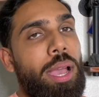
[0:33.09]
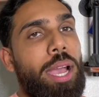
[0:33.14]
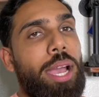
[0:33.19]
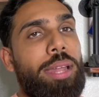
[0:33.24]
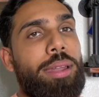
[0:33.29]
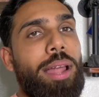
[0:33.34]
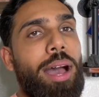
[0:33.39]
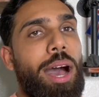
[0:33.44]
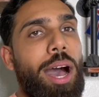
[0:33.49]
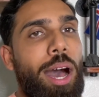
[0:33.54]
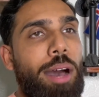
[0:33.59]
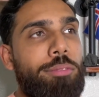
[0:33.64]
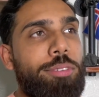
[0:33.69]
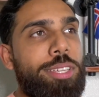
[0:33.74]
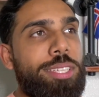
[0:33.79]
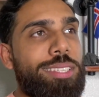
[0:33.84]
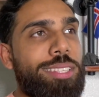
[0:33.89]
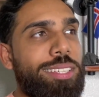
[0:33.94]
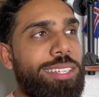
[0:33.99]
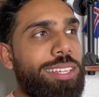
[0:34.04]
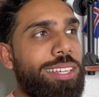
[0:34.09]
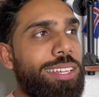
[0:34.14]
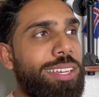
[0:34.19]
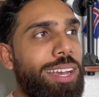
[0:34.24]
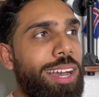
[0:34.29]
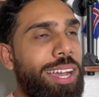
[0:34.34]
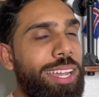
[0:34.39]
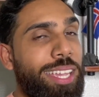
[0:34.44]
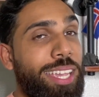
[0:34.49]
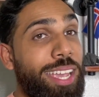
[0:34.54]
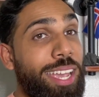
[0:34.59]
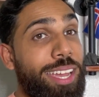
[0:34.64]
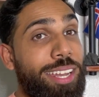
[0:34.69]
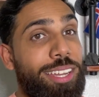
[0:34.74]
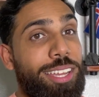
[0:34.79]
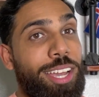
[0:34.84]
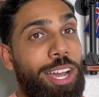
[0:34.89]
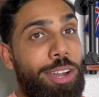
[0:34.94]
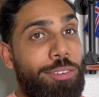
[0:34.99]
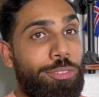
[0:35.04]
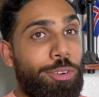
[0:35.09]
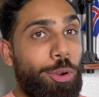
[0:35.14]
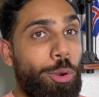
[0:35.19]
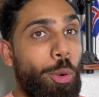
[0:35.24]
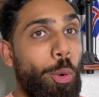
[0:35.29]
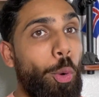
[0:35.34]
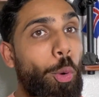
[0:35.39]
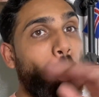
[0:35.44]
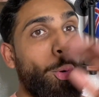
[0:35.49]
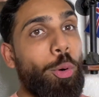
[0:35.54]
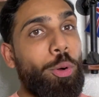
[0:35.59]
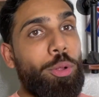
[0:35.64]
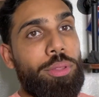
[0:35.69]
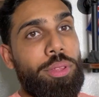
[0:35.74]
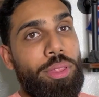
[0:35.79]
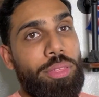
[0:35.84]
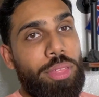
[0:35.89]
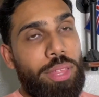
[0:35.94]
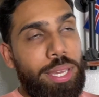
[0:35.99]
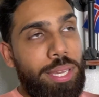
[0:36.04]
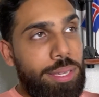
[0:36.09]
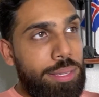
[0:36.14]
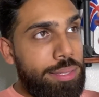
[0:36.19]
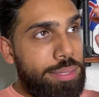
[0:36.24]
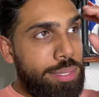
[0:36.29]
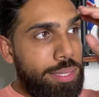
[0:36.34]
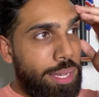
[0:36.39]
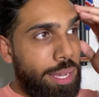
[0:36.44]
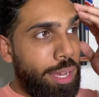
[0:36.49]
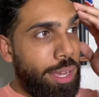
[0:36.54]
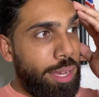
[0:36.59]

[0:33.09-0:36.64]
And obviously, I can't cover all the things